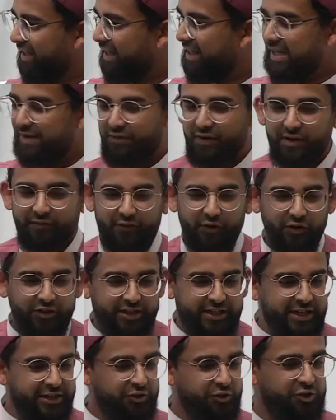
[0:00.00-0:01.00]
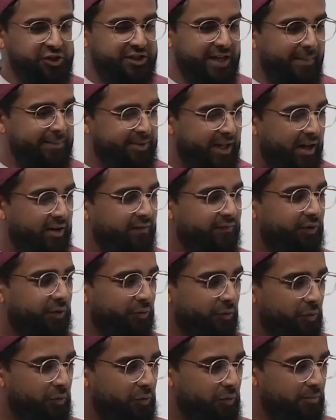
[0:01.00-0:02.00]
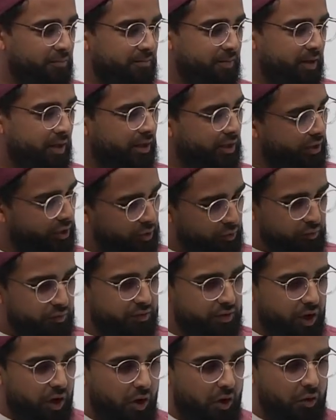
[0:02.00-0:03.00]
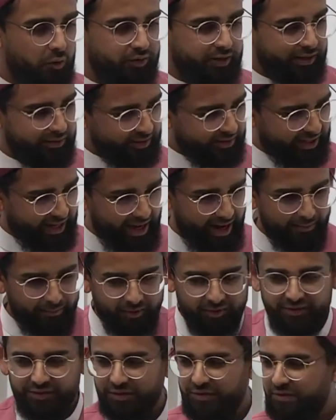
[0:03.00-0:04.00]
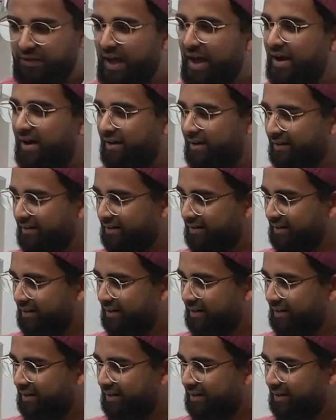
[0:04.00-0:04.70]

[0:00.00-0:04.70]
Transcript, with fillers: Even if your teacher steps out of the room, you know that the cameras are there.